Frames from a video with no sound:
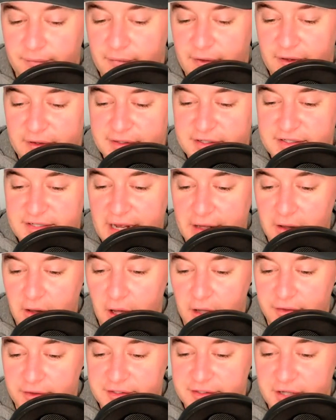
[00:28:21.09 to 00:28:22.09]
This is how
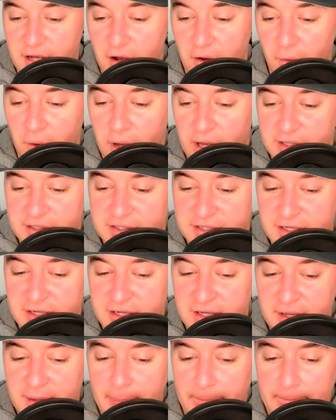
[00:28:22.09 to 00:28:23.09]
long this go was.
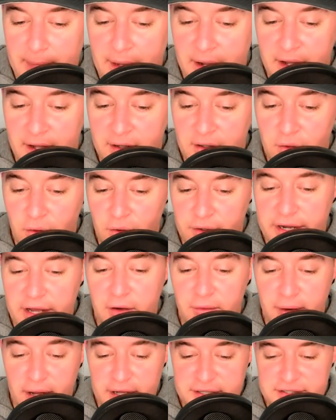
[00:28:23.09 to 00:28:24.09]
Cordell
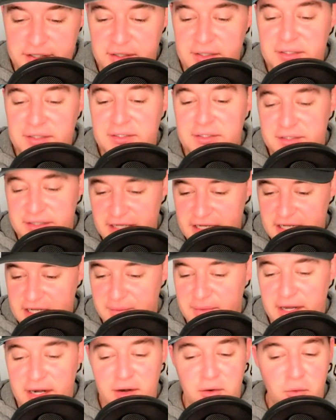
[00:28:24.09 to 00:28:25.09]
Russell
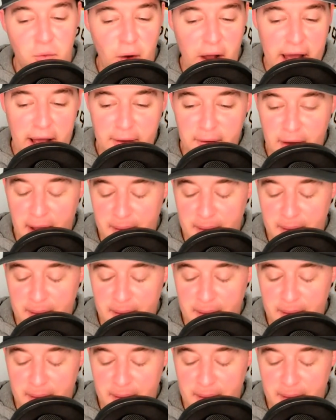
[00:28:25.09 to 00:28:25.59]
decommitted way, way